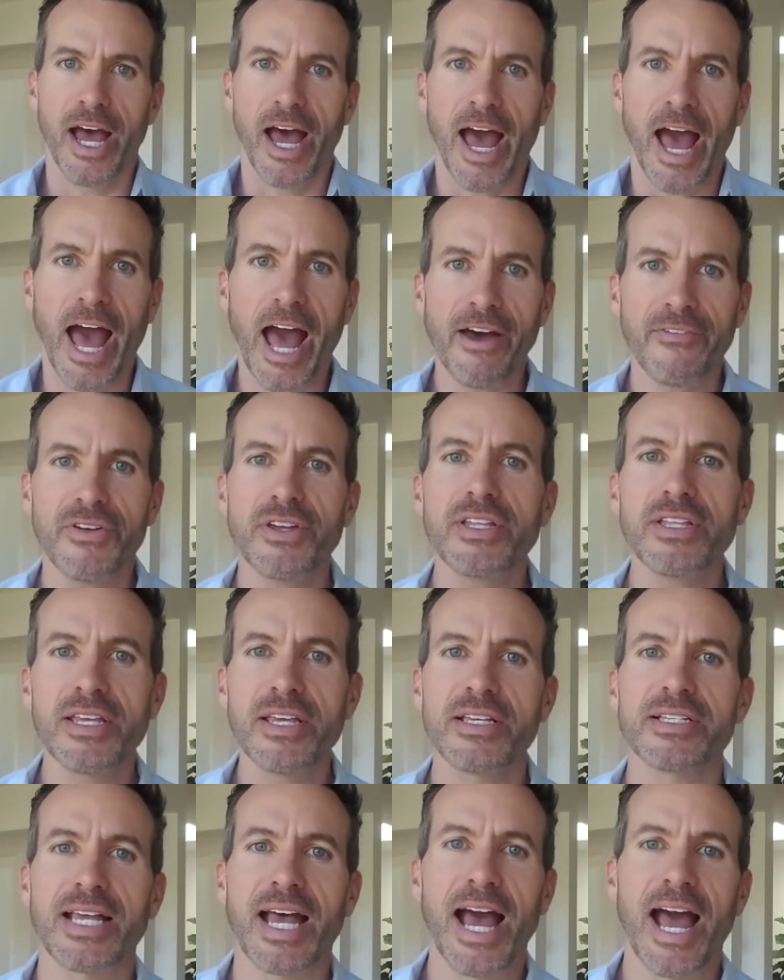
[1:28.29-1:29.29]
Having
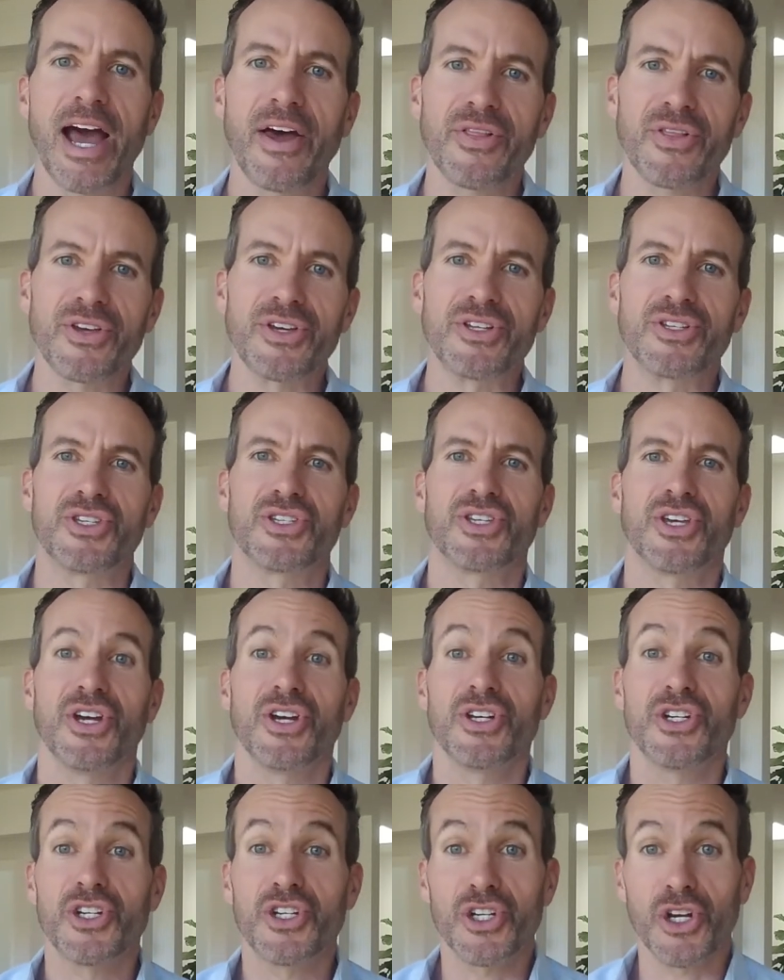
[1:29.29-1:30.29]
these athletes
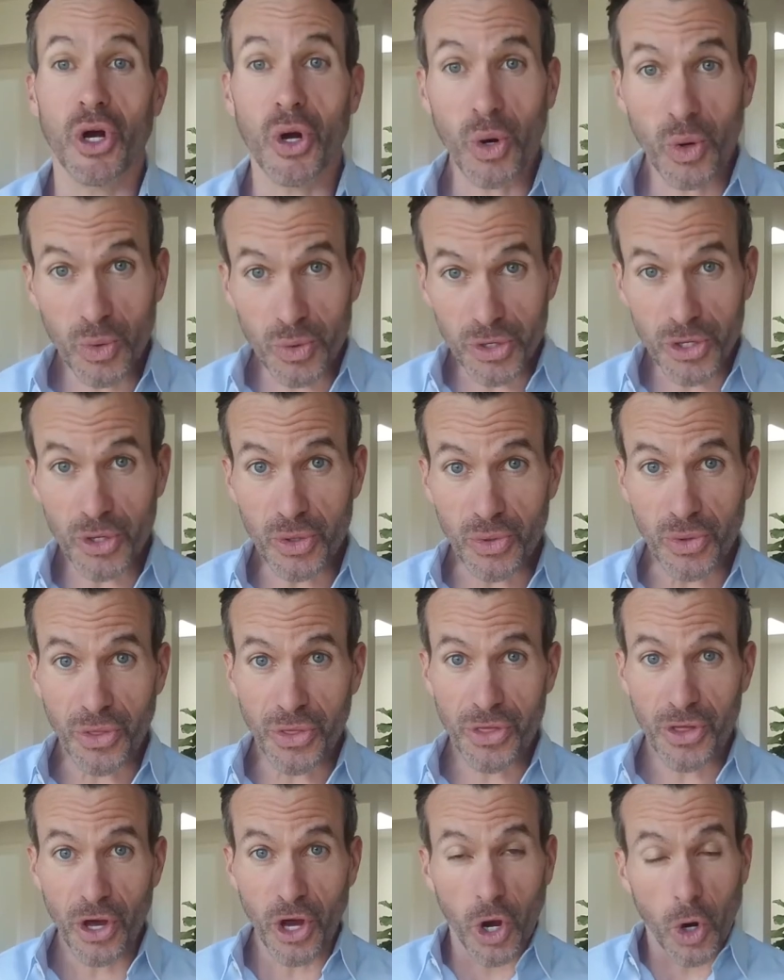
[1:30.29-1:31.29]
show
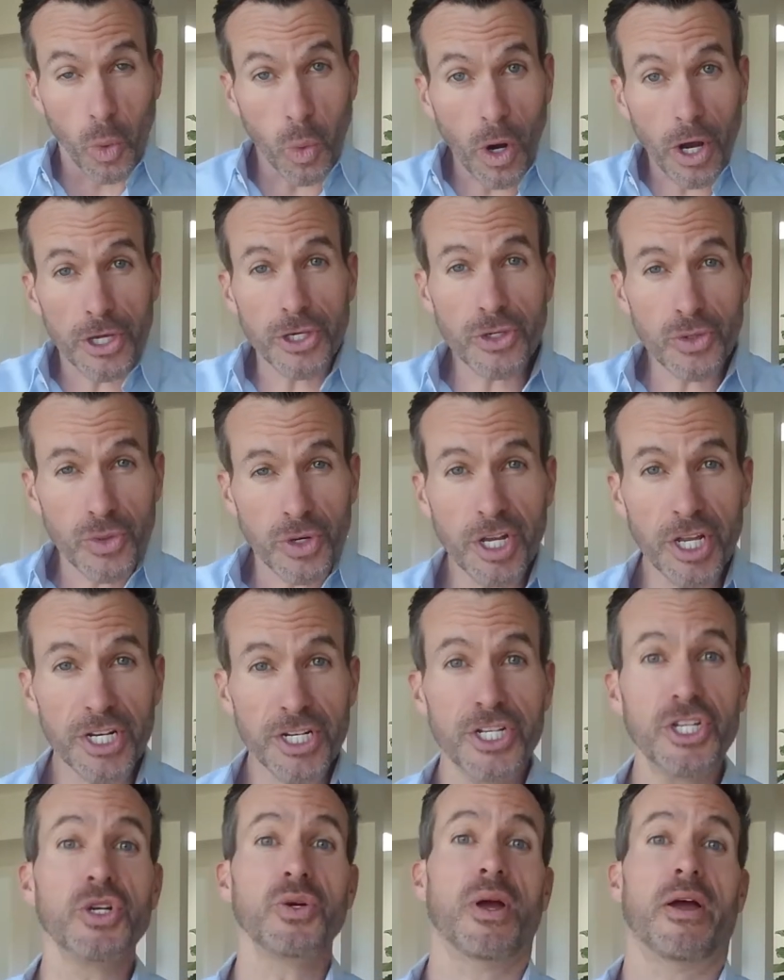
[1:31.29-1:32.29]
youth what you can
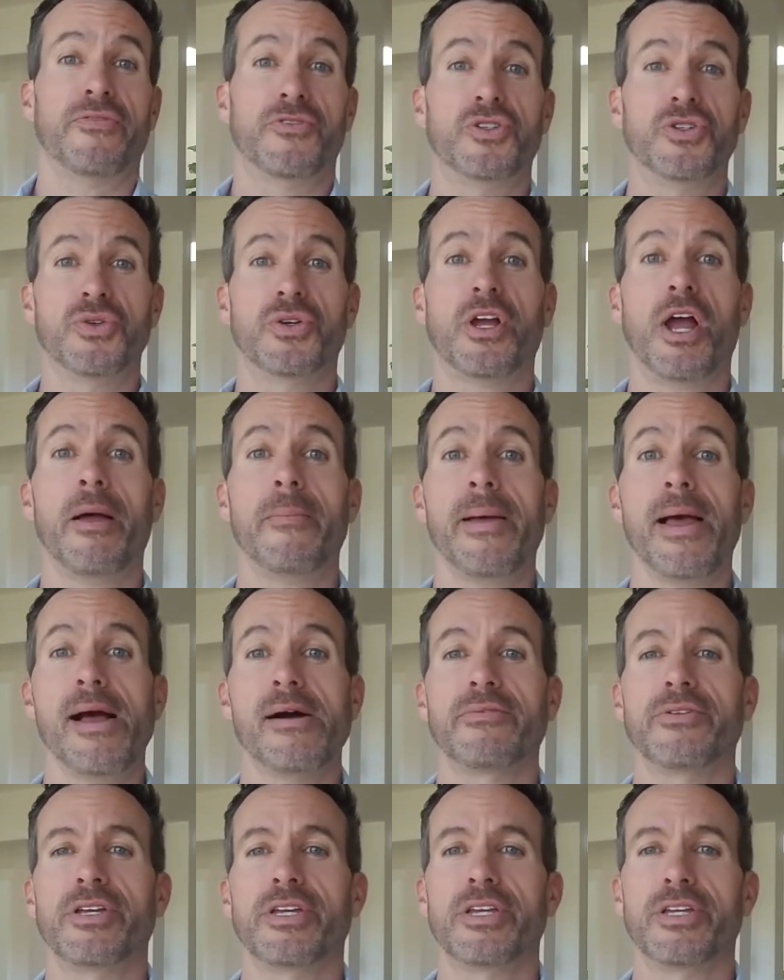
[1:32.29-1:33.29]
do after you come
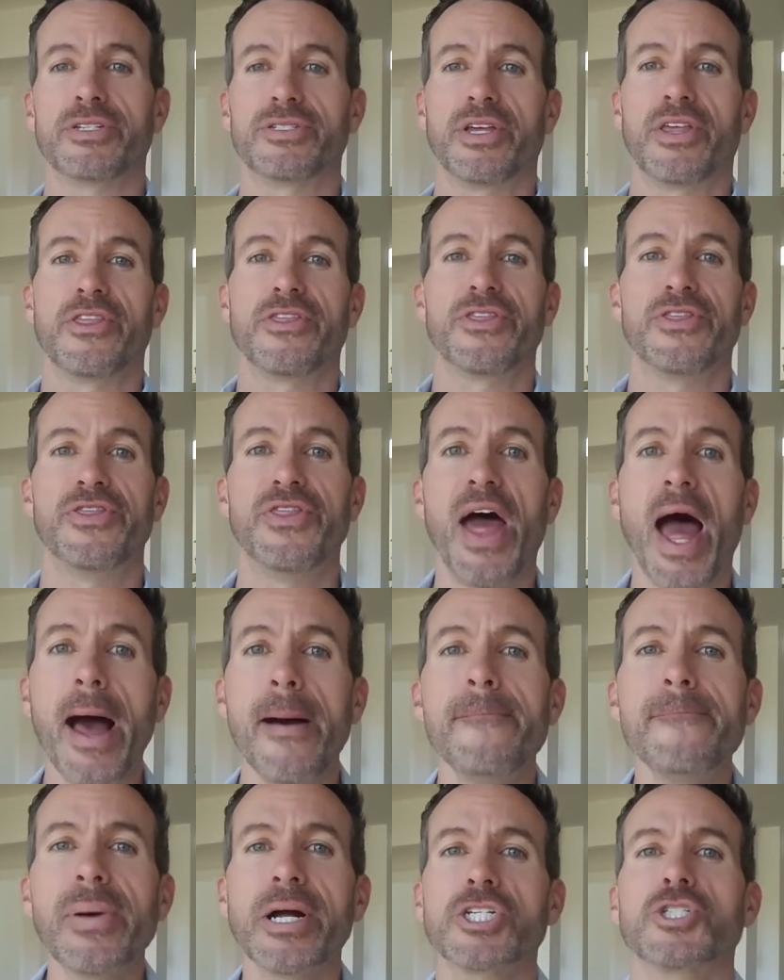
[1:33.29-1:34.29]
out is
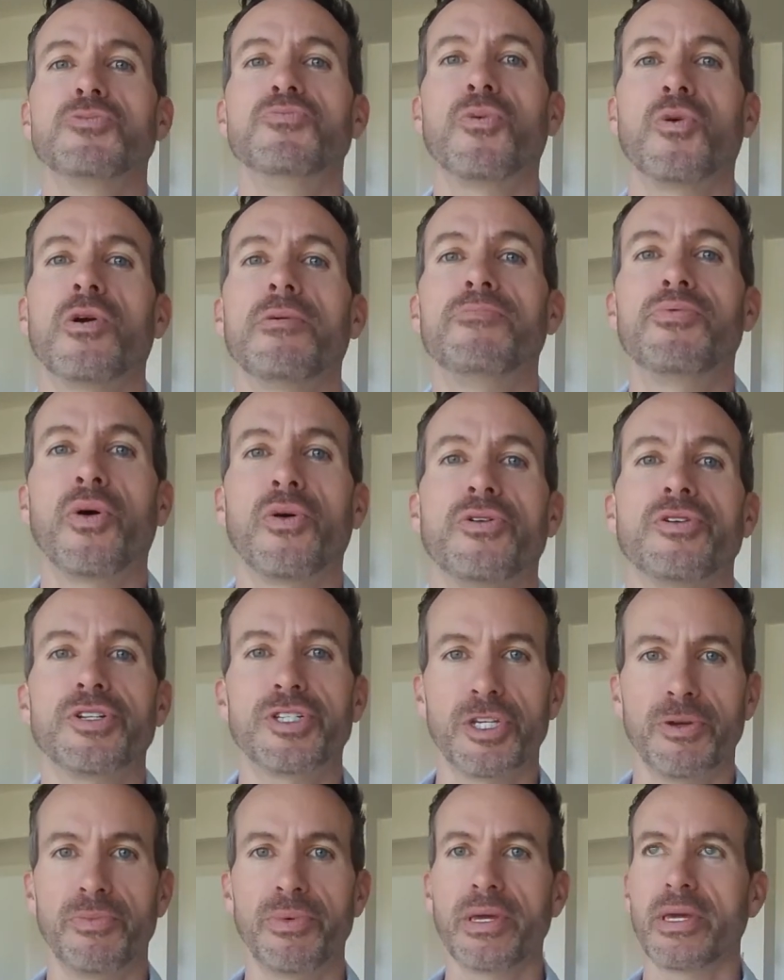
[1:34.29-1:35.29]
that much more important
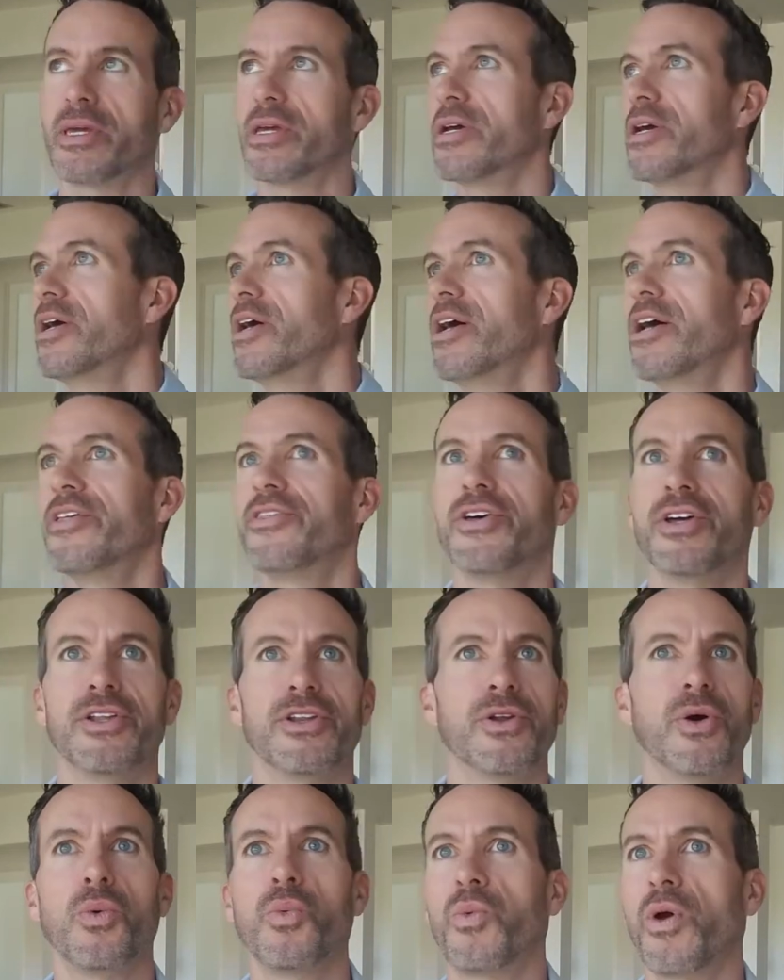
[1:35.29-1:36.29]
to me
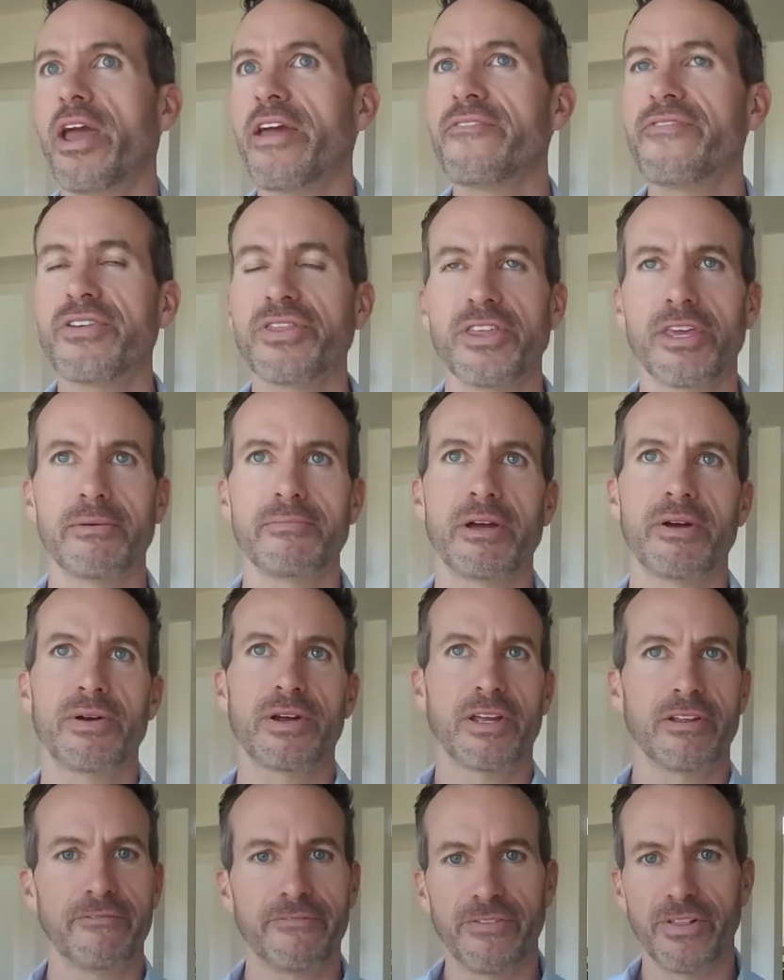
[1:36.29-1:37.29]
than waving the
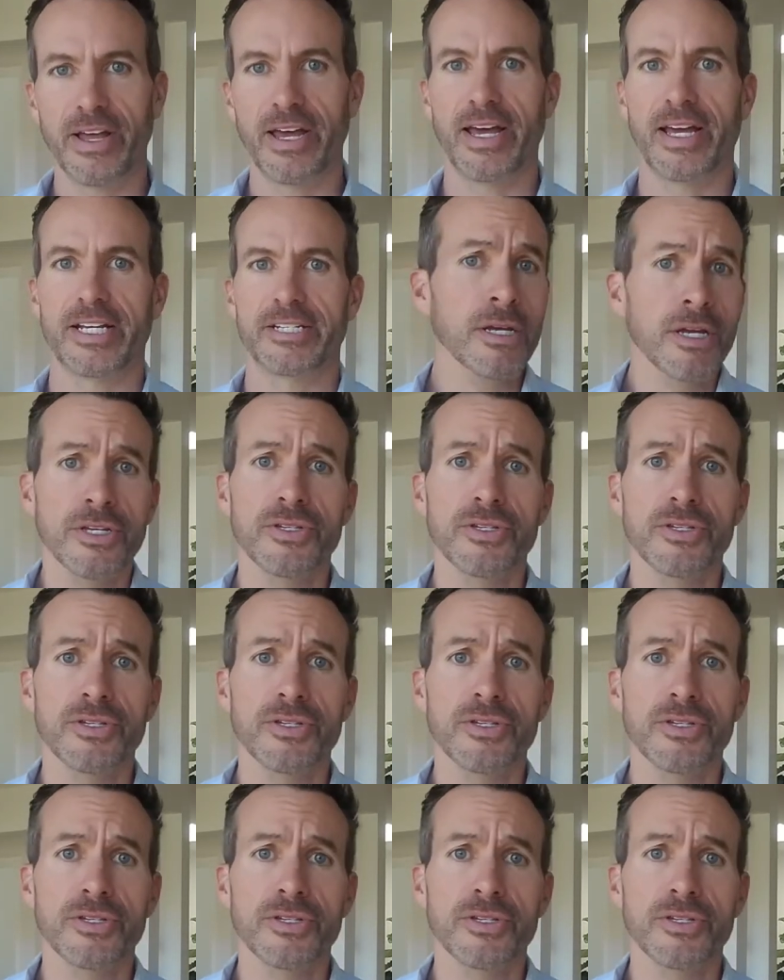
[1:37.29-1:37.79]
American flag.